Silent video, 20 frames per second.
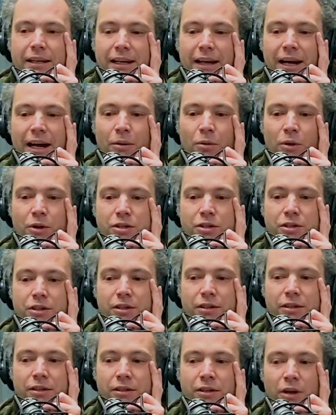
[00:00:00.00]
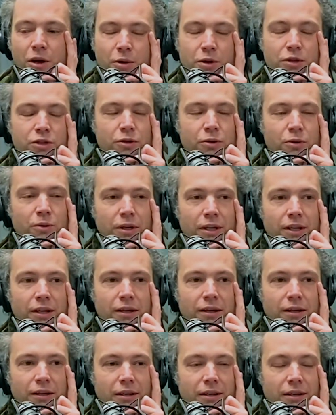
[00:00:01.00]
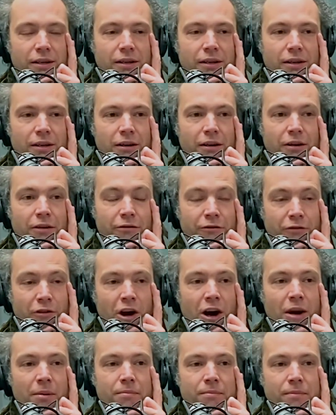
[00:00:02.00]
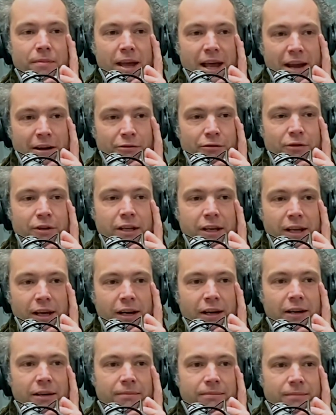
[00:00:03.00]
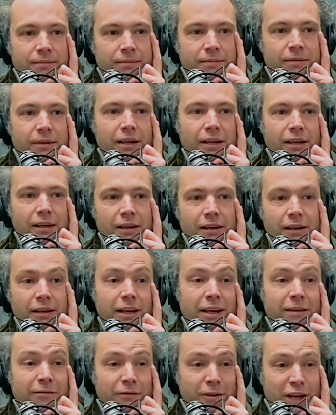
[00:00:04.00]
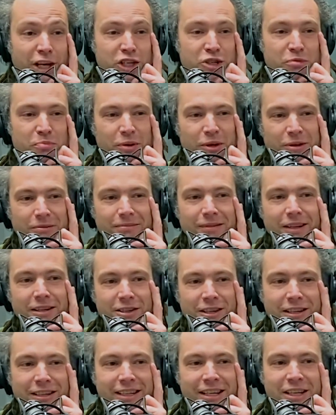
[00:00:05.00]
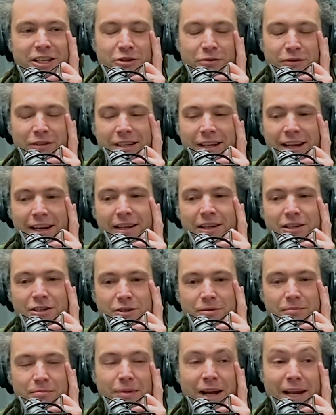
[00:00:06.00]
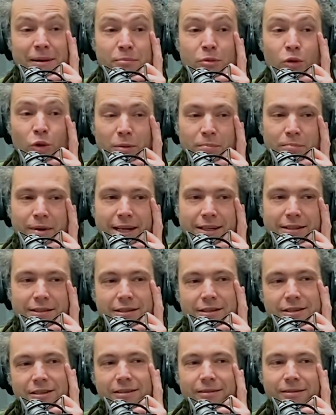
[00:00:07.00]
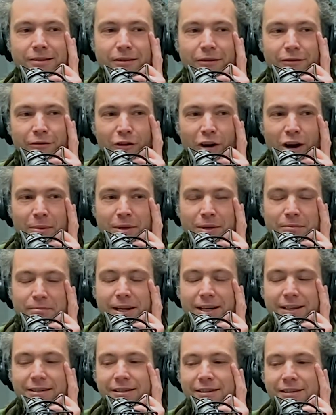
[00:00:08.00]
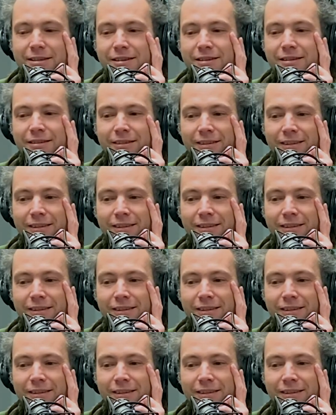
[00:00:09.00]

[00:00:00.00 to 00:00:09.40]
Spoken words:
I was going to a farm every year in Wezepe, that's in the east of the Netherlands, by Boer Bertus, Farmer Bertus.